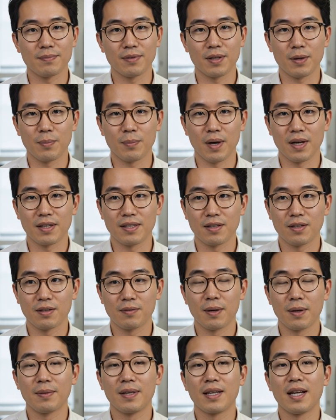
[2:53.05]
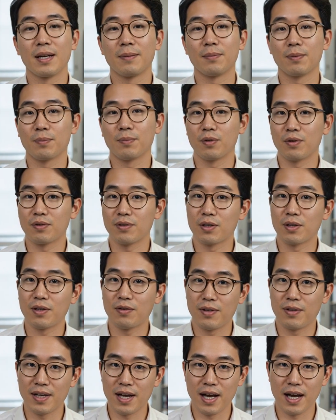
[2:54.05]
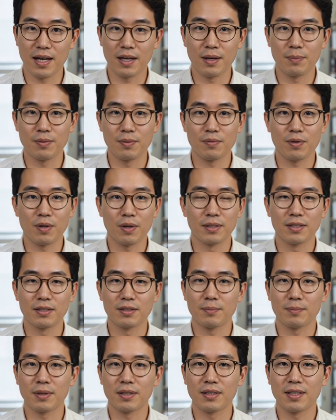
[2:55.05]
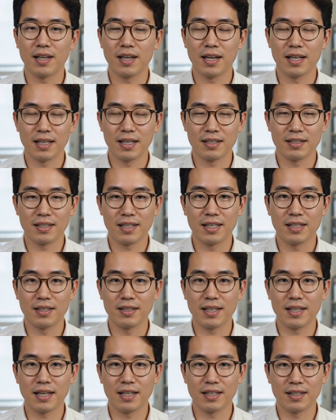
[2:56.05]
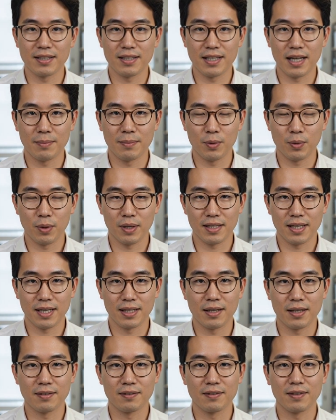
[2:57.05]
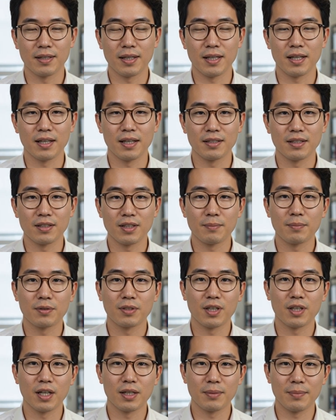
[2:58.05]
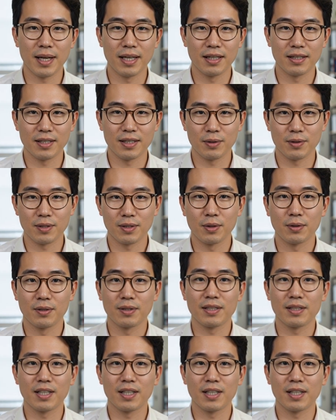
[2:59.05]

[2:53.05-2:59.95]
A processor may be capable of delivering higher performance, but if heat cannot escape quickly enough, the chip must automatically reduce its